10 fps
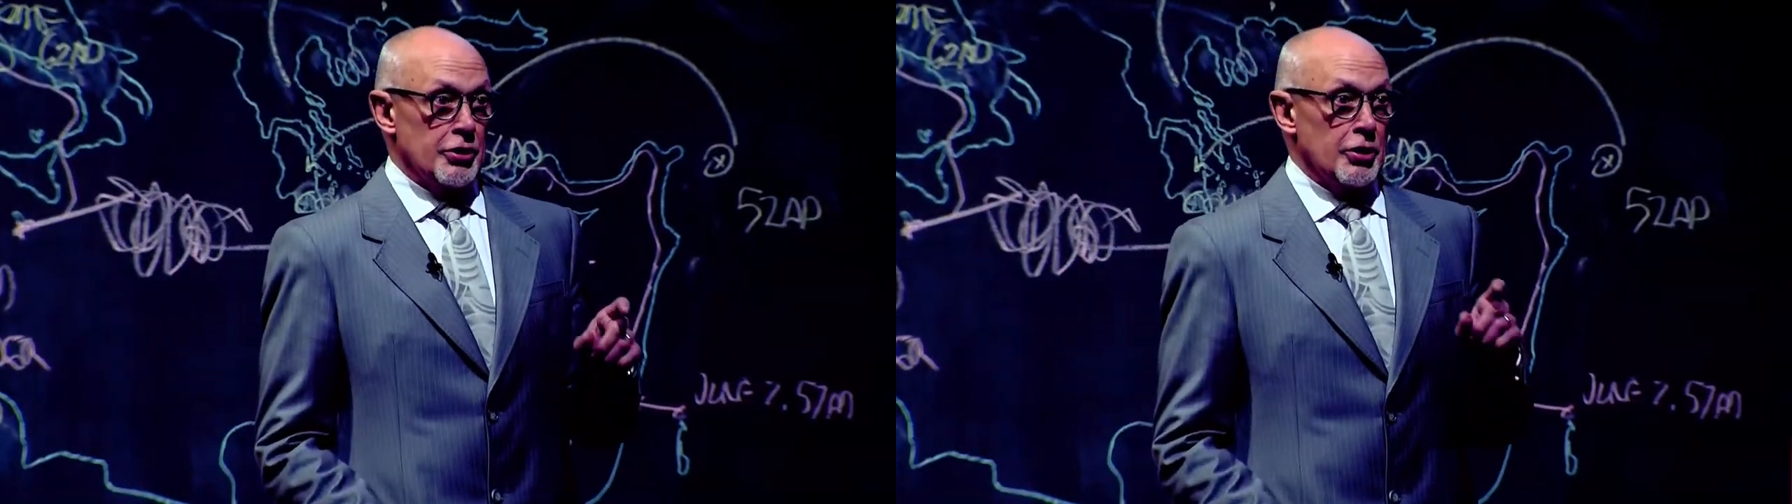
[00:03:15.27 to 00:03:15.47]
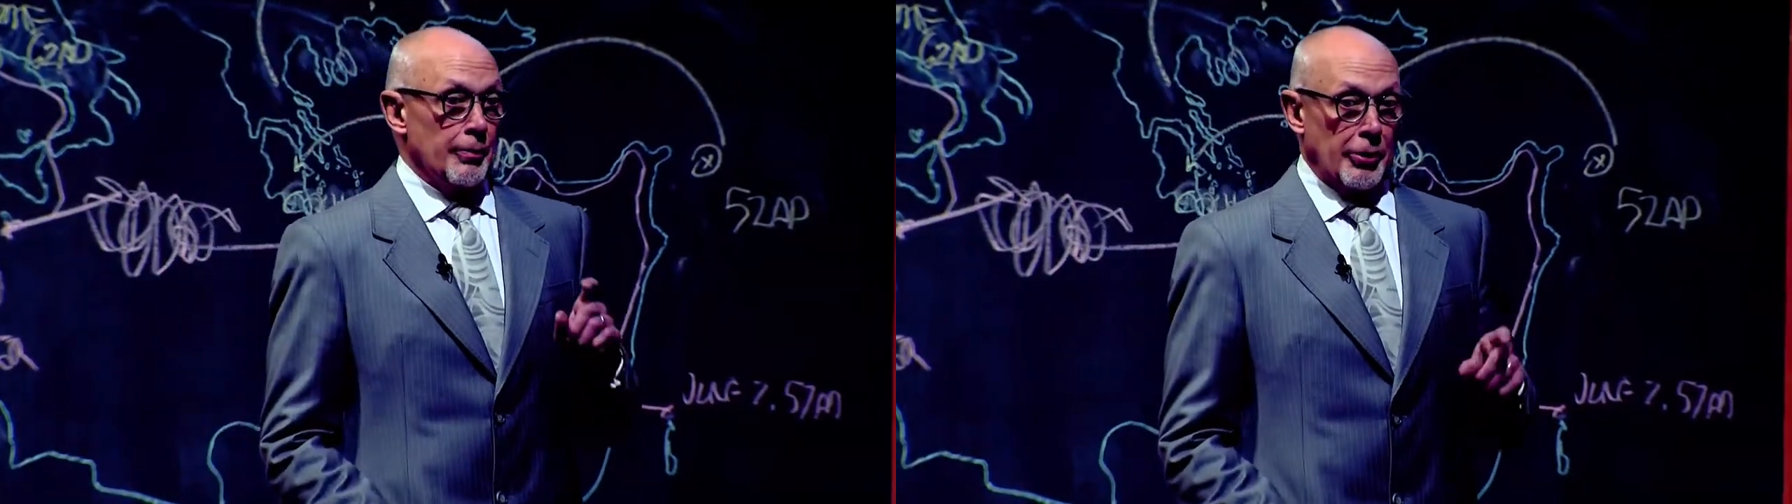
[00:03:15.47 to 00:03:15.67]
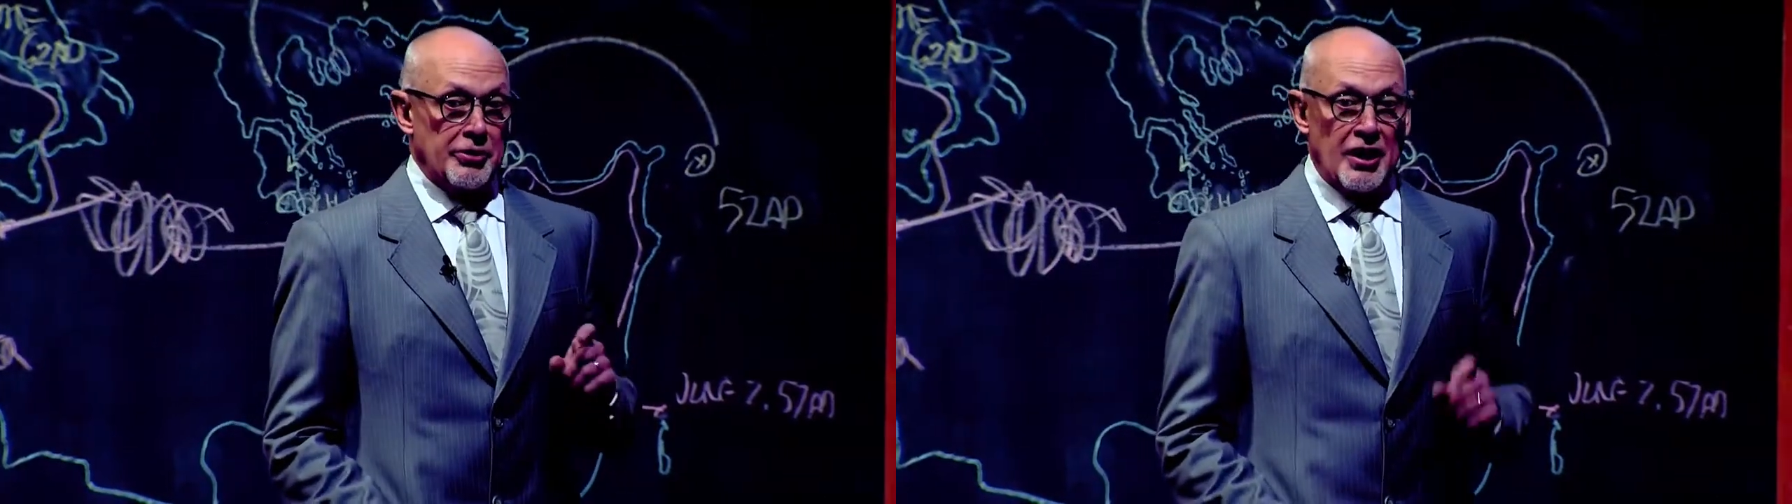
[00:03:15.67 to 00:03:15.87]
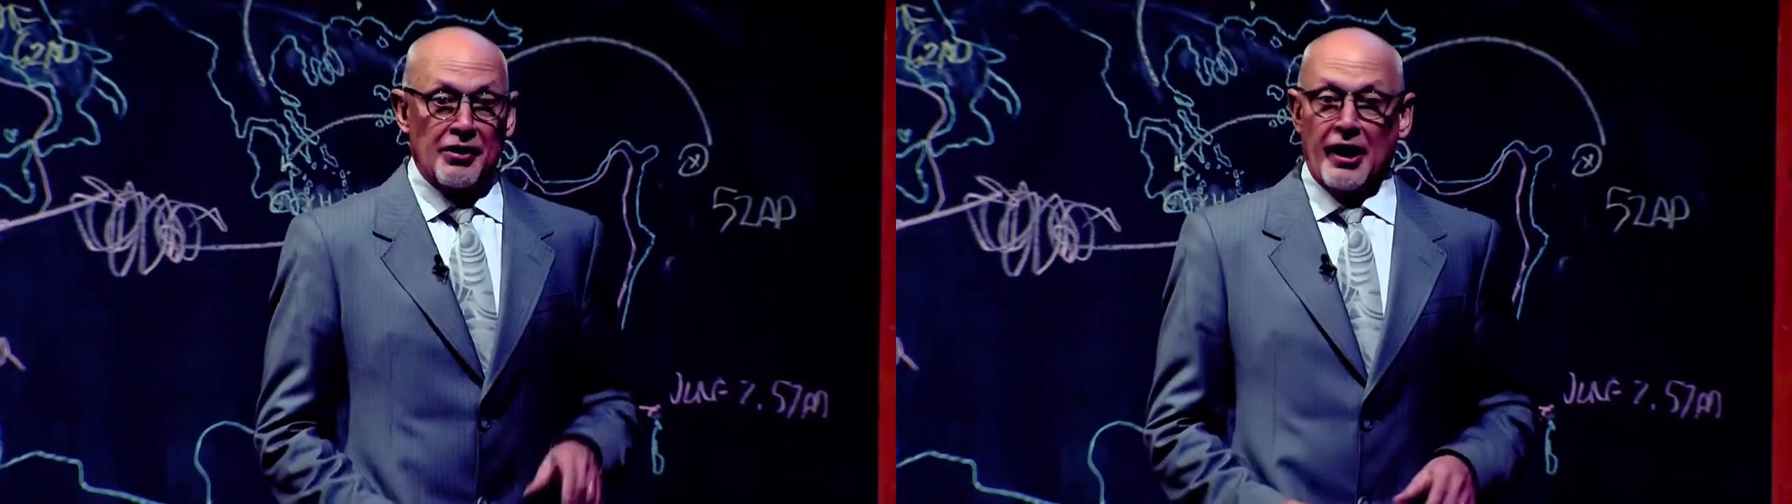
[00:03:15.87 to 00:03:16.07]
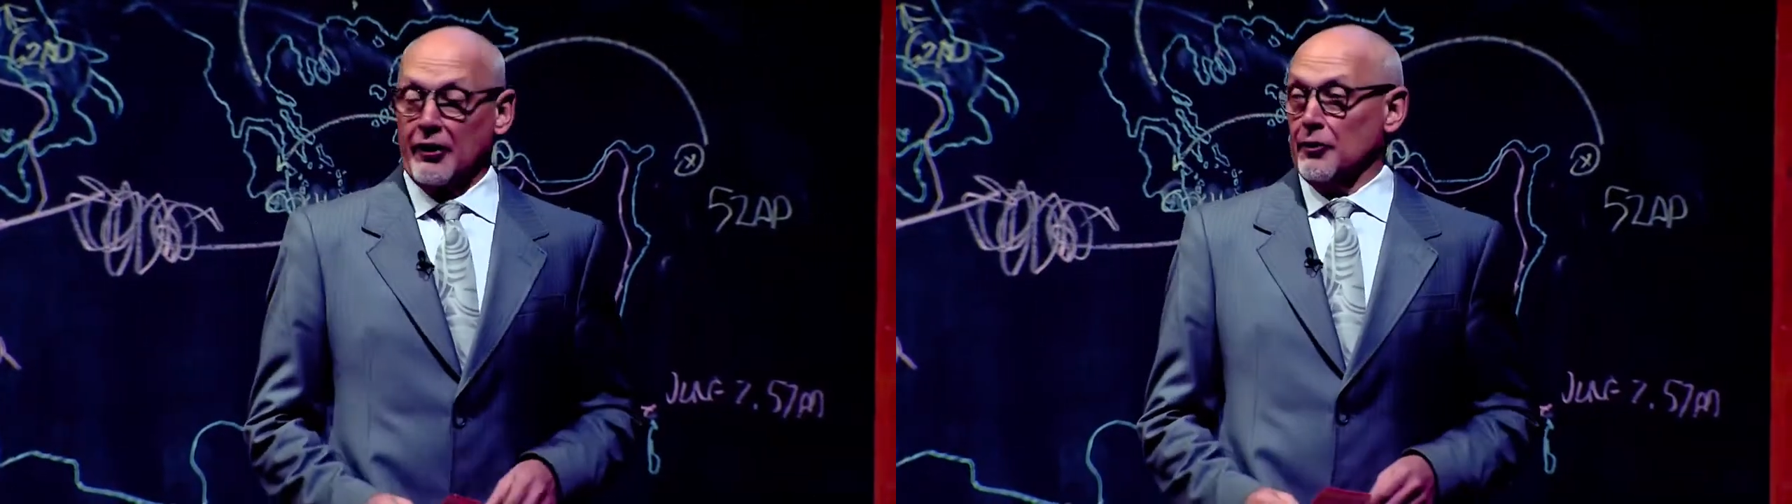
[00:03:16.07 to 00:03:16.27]
per
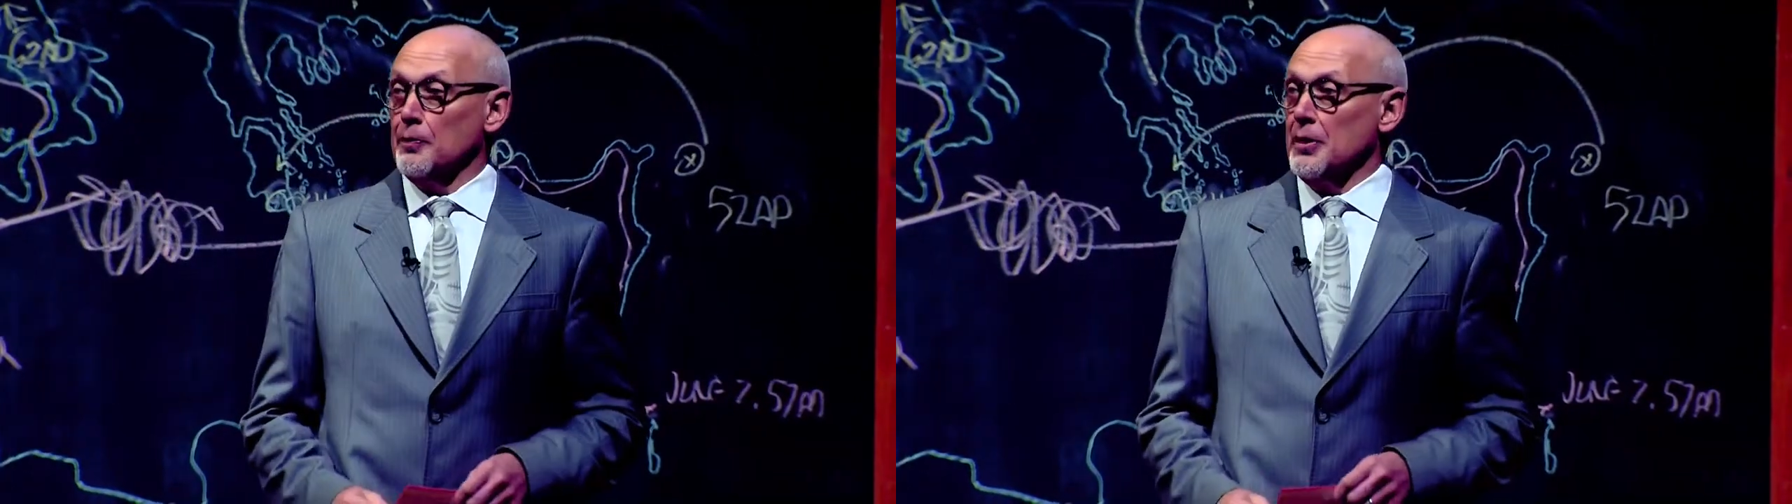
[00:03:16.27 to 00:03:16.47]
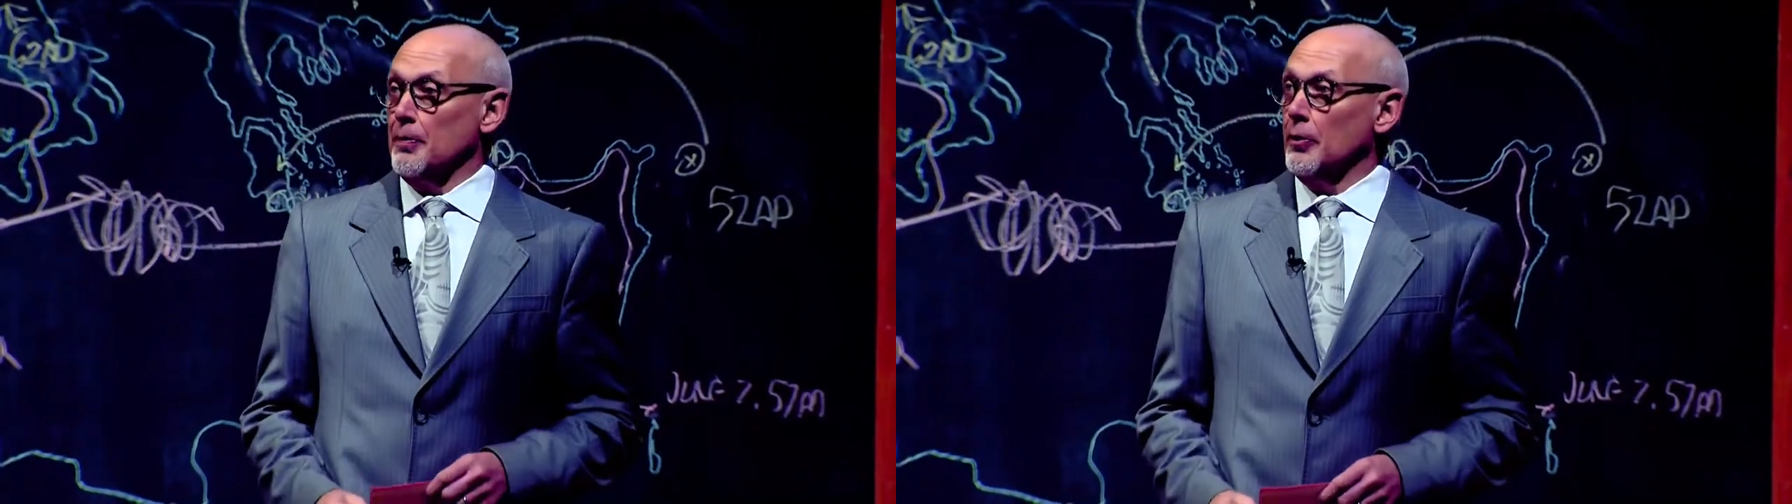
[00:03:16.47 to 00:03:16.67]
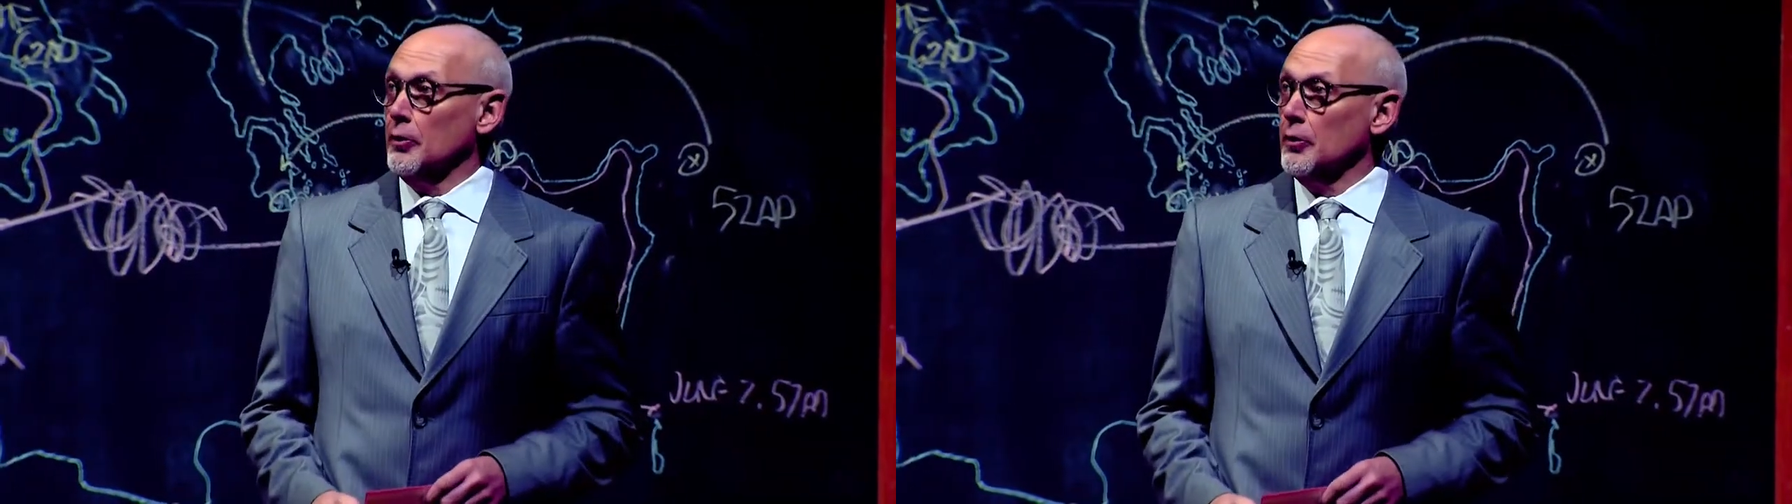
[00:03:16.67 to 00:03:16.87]
10,000 people.